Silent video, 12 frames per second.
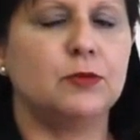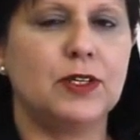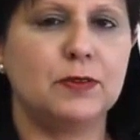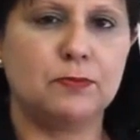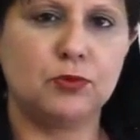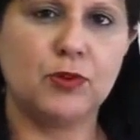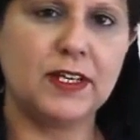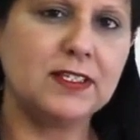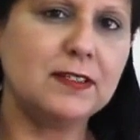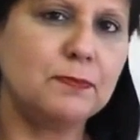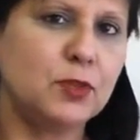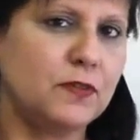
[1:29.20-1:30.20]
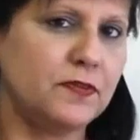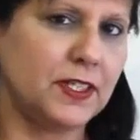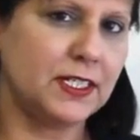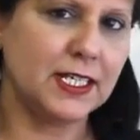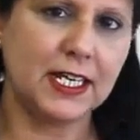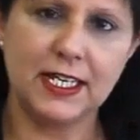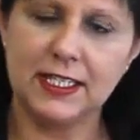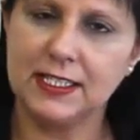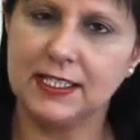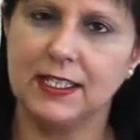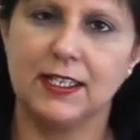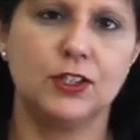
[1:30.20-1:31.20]
In present perfect tense,
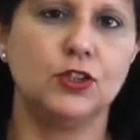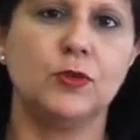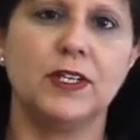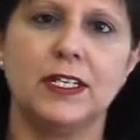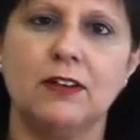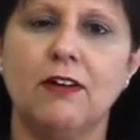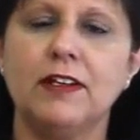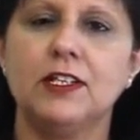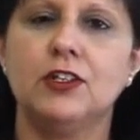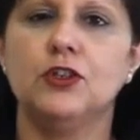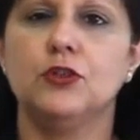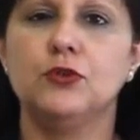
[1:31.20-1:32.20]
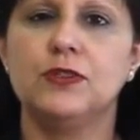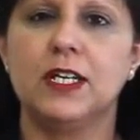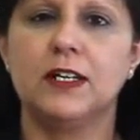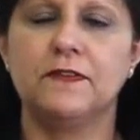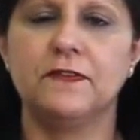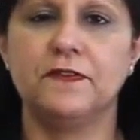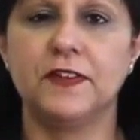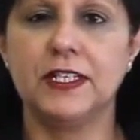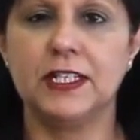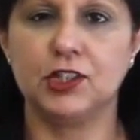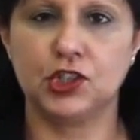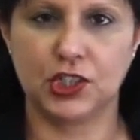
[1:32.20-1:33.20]
you cannot use a
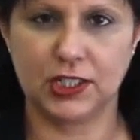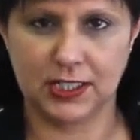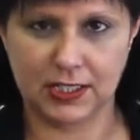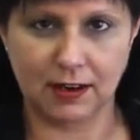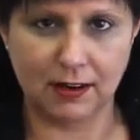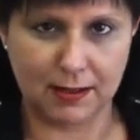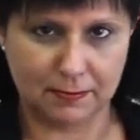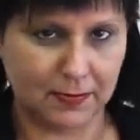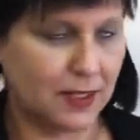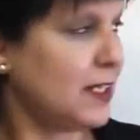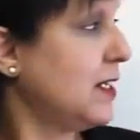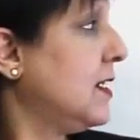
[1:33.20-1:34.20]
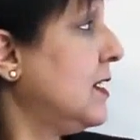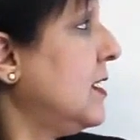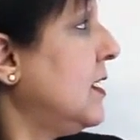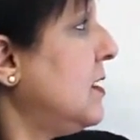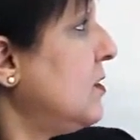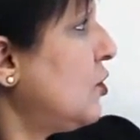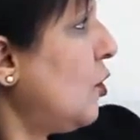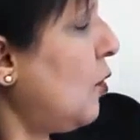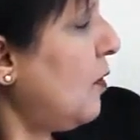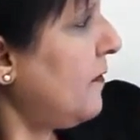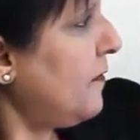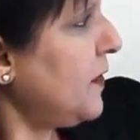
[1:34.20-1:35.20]
finished time.
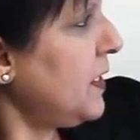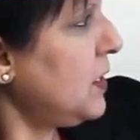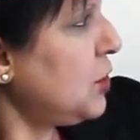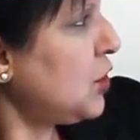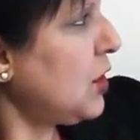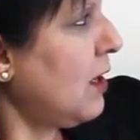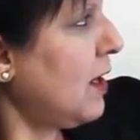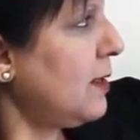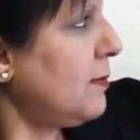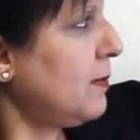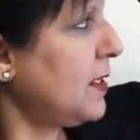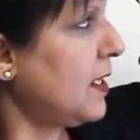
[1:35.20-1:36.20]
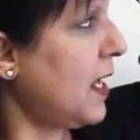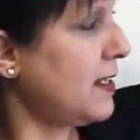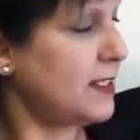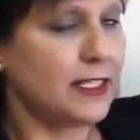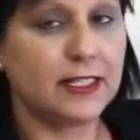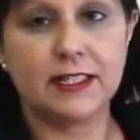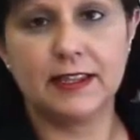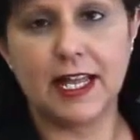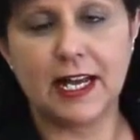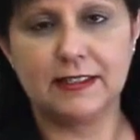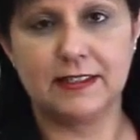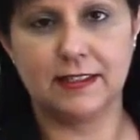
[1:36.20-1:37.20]
So finished time as in
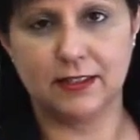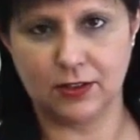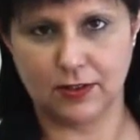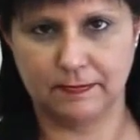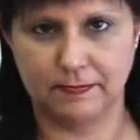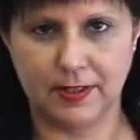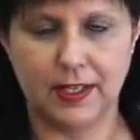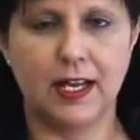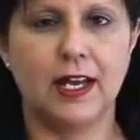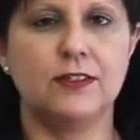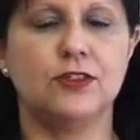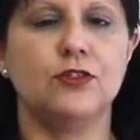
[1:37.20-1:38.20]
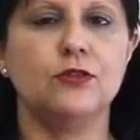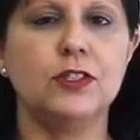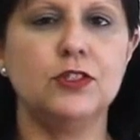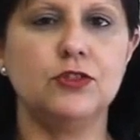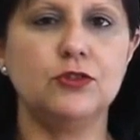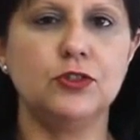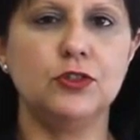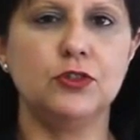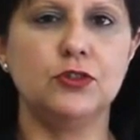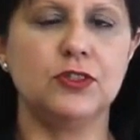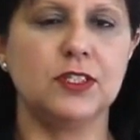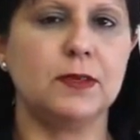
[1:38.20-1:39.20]
last year. As soon as you
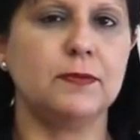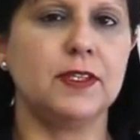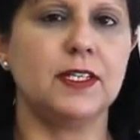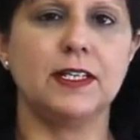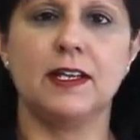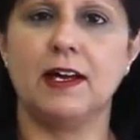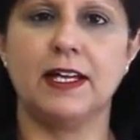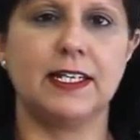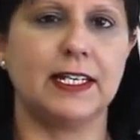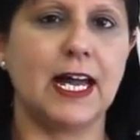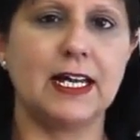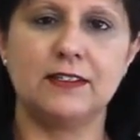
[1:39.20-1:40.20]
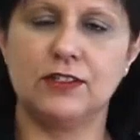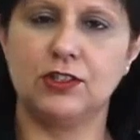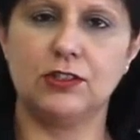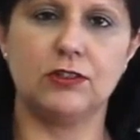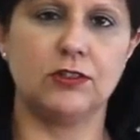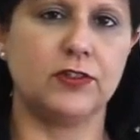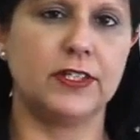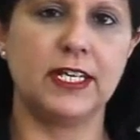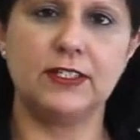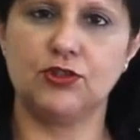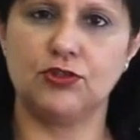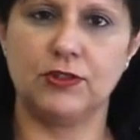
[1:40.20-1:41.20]
use something like last year,
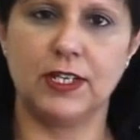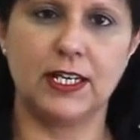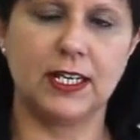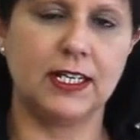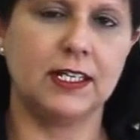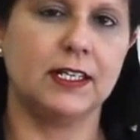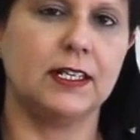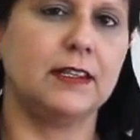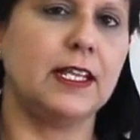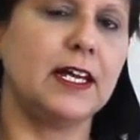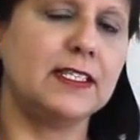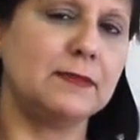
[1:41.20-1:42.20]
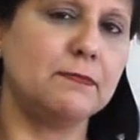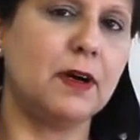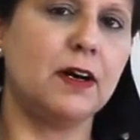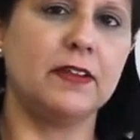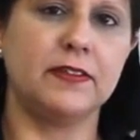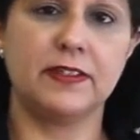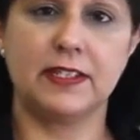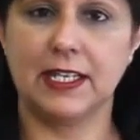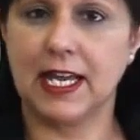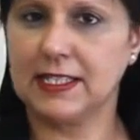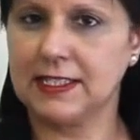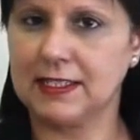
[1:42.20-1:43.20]
yesterday, last month,
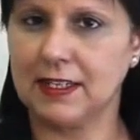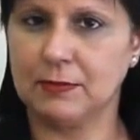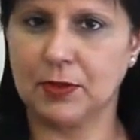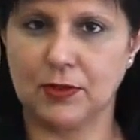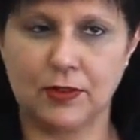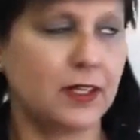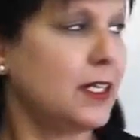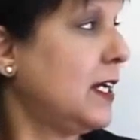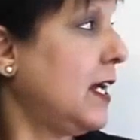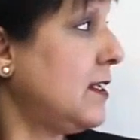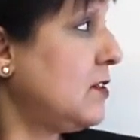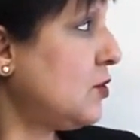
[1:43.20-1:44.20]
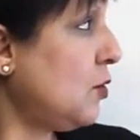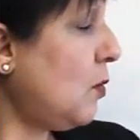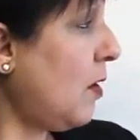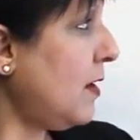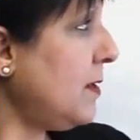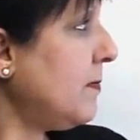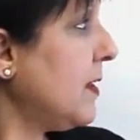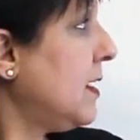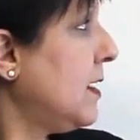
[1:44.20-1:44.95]
last summer, and so on,